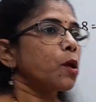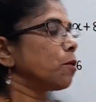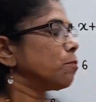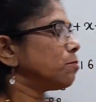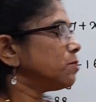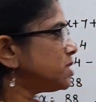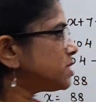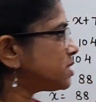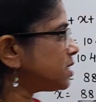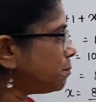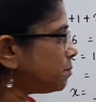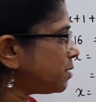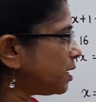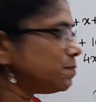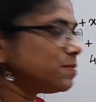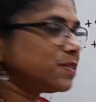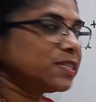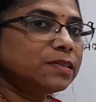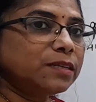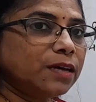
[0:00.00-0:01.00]
Means
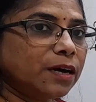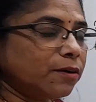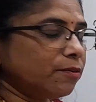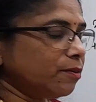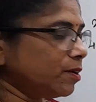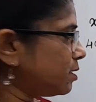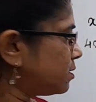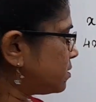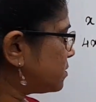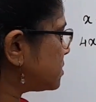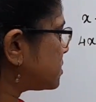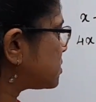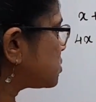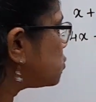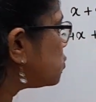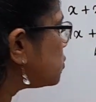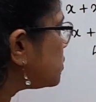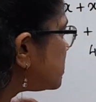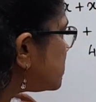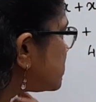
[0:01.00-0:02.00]
sometimes in hurry, the
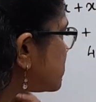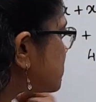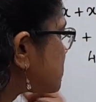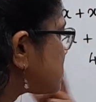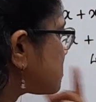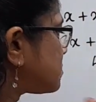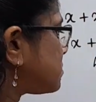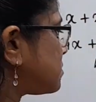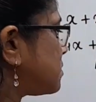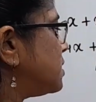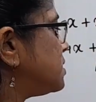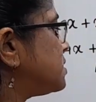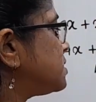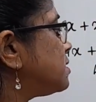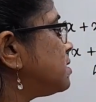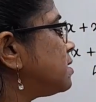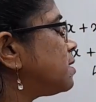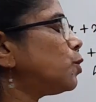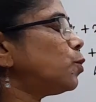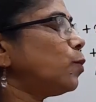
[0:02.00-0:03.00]
students
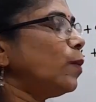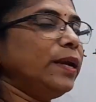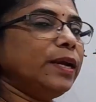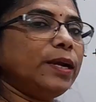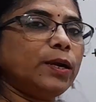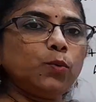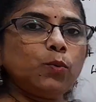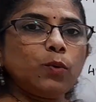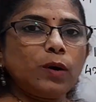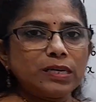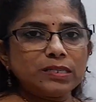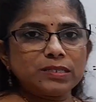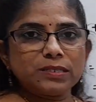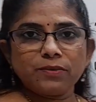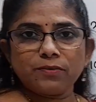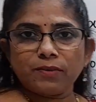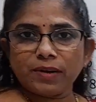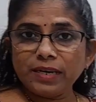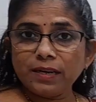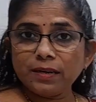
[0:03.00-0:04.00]
consider 22 as the
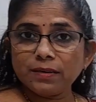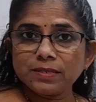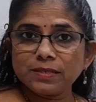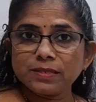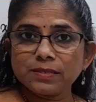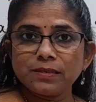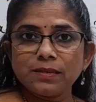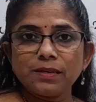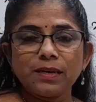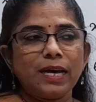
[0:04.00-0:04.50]
right answer,